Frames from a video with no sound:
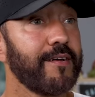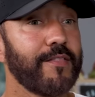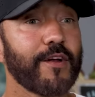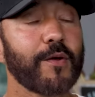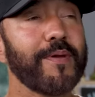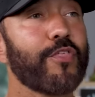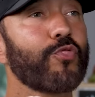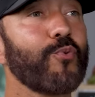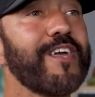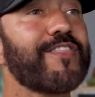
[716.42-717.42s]
There can be
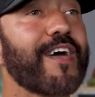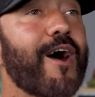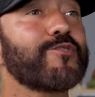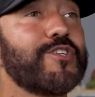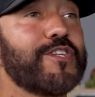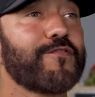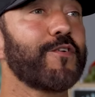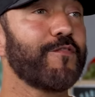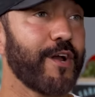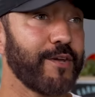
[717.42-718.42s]
3,000
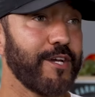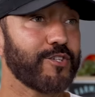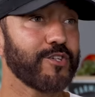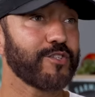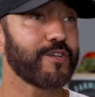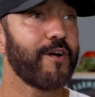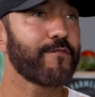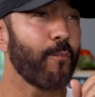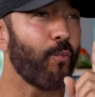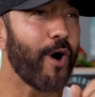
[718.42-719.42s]
different variations
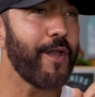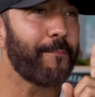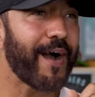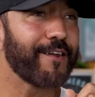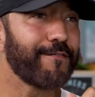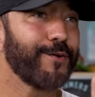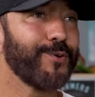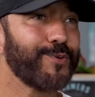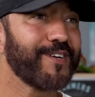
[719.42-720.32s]
from one bite of food.